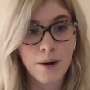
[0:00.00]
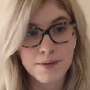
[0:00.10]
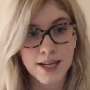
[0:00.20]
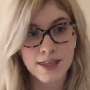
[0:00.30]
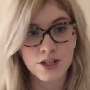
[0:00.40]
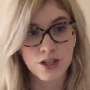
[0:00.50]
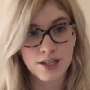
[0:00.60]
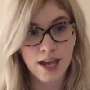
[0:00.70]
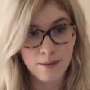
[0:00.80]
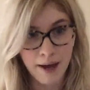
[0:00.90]
update that
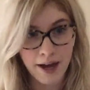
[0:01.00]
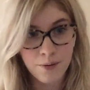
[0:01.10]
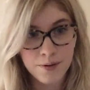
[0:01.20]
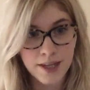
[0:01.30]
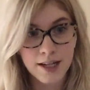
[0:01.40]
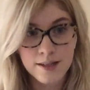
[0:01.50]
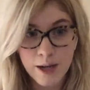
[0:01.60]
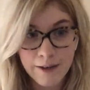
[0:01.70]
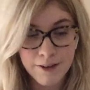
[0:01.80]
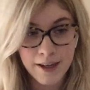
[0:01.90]
just came out that is
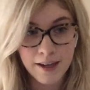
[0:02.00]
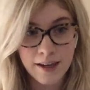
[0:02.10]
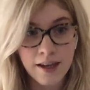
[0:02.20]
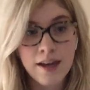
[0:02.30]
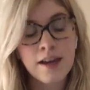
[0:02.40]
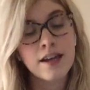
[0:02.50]
giving